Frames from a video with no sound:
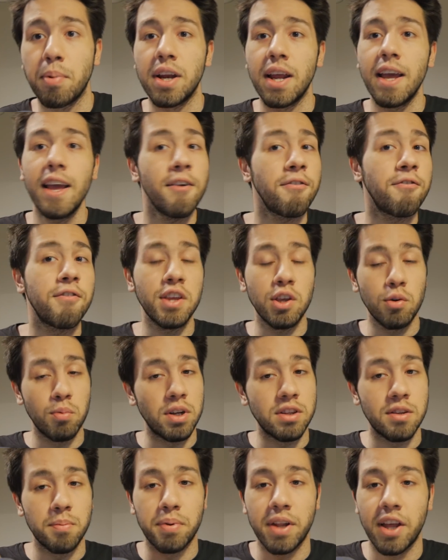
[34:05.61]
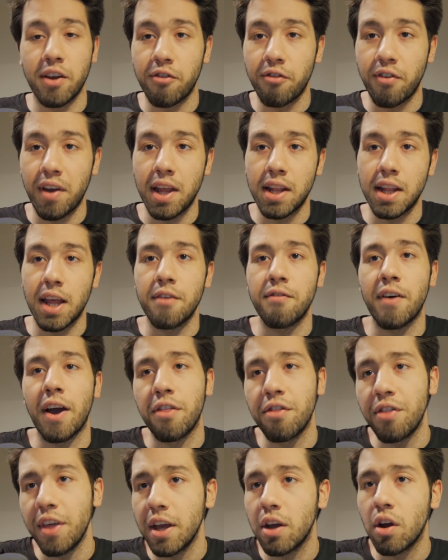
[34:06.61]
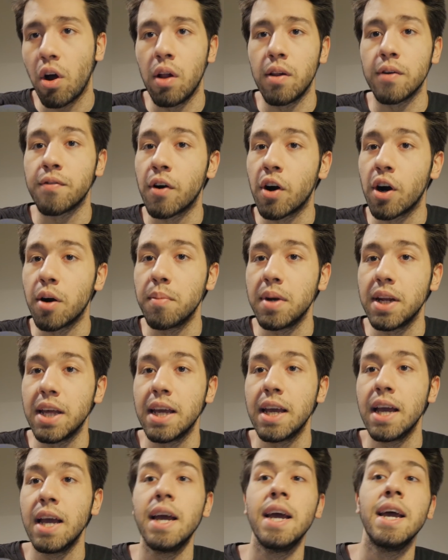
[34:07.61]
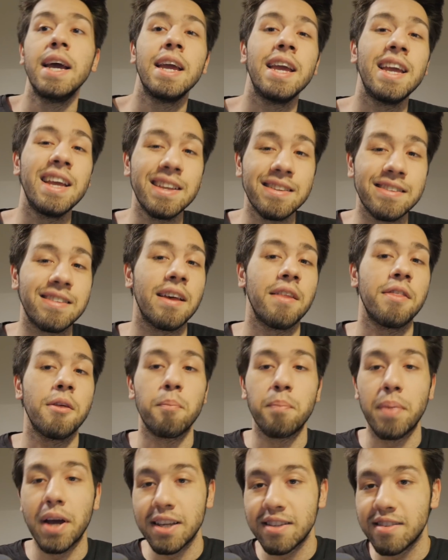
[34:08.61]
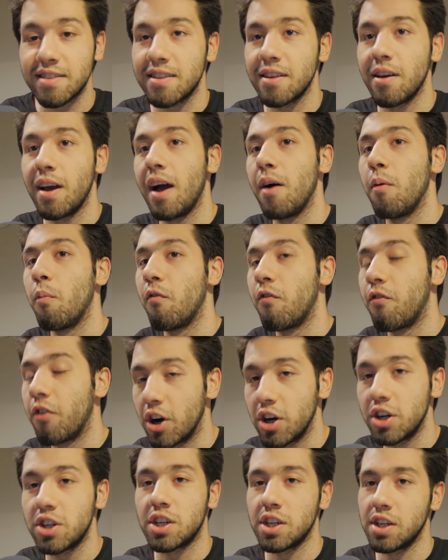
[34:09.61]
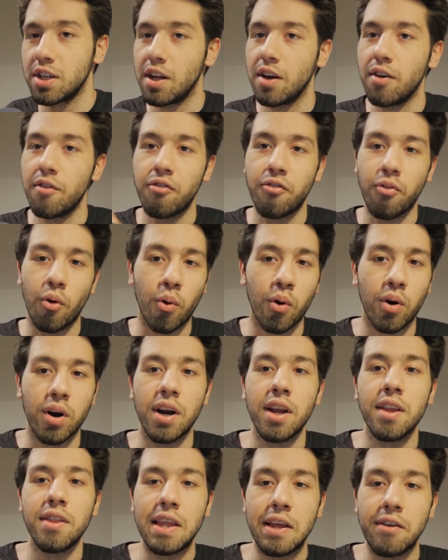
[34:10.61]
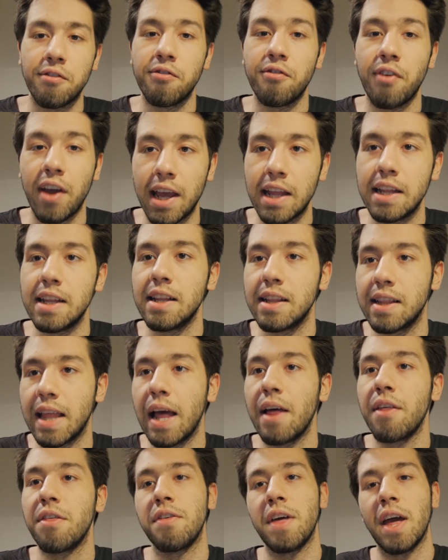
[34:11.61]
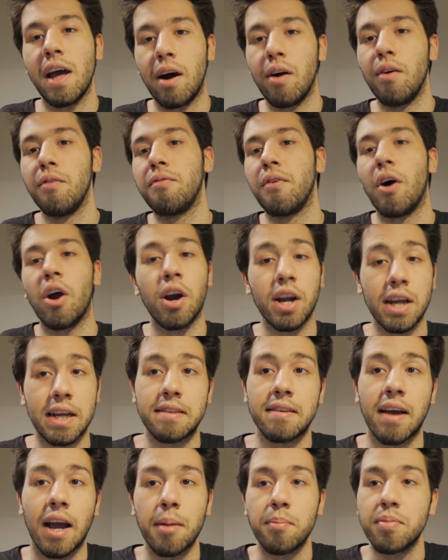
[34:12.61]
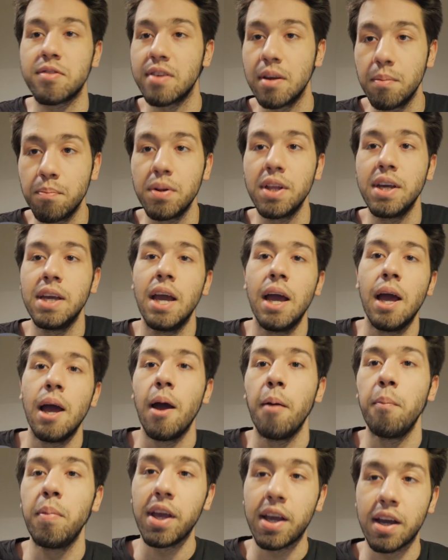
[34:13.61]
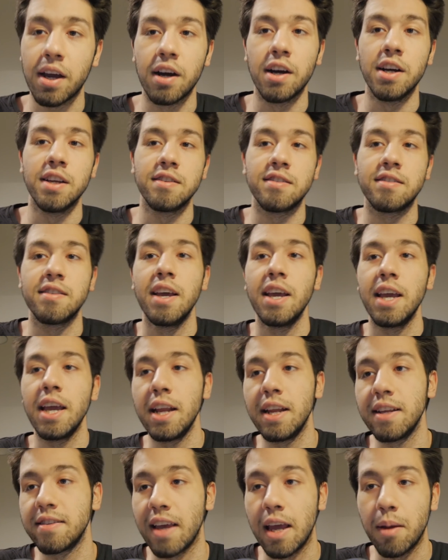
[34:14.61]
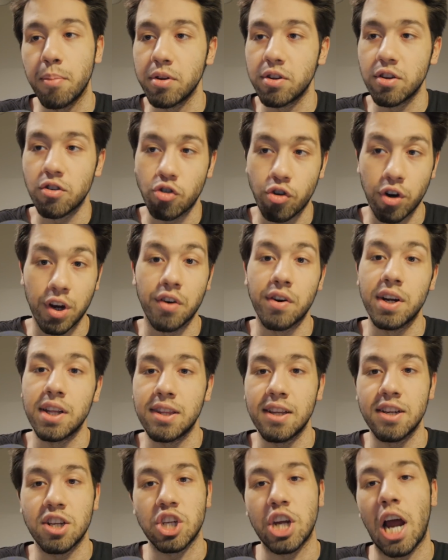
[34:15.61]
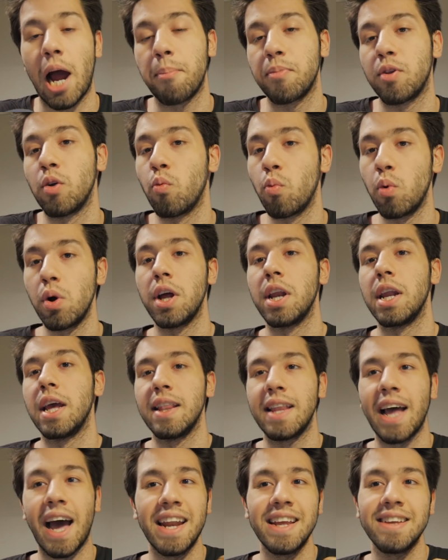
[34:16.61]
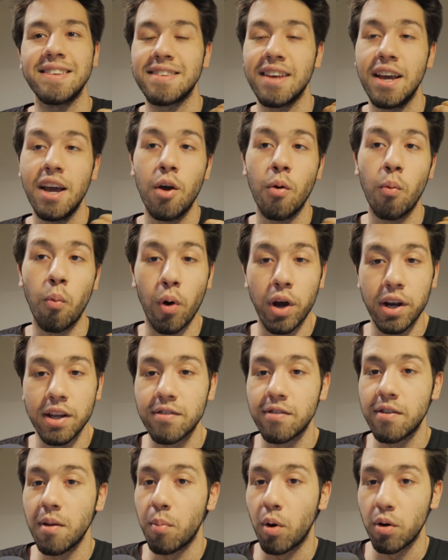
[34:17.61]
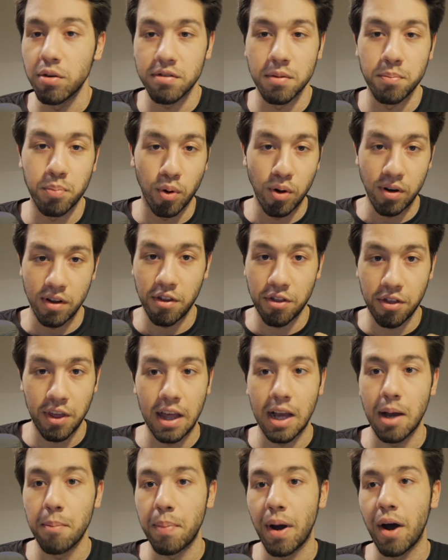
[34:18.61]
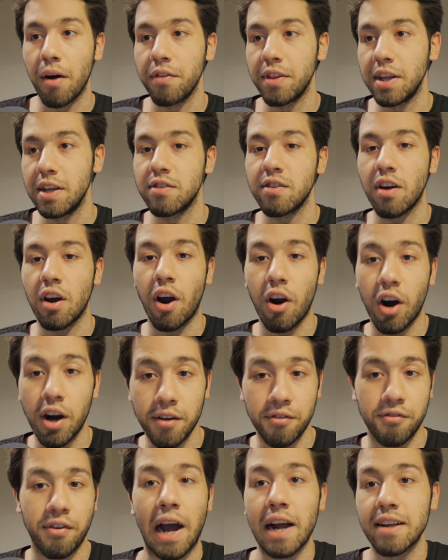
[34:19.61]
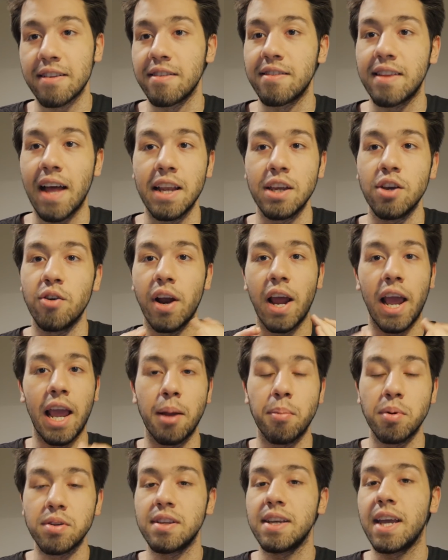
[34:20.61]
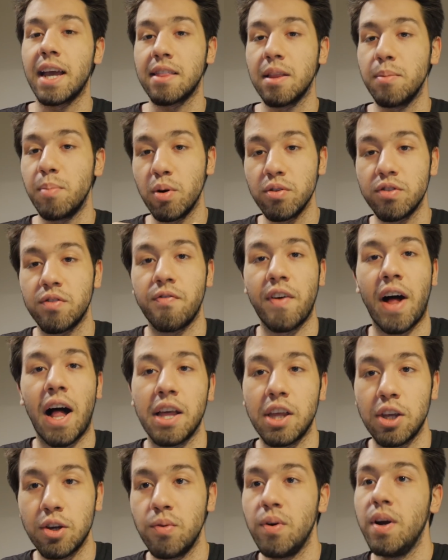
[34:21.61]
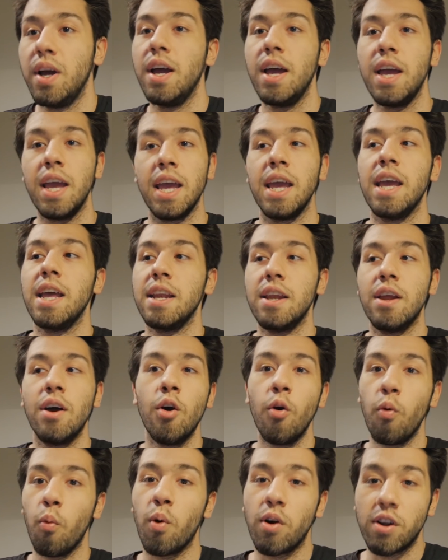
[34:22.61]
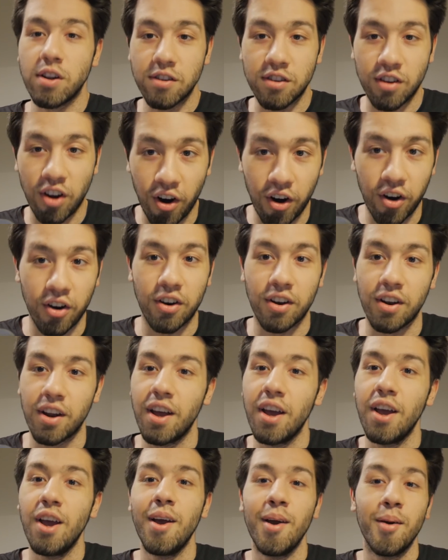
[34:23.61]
But if you want to play Feign Death, I think Call of Harmony is the best version for the Feign Death elf archetype, simply because it is able to trigger it to chapter 1, and that is what is the most important thing about these artifacts, is that you're able to get the most value in one turn.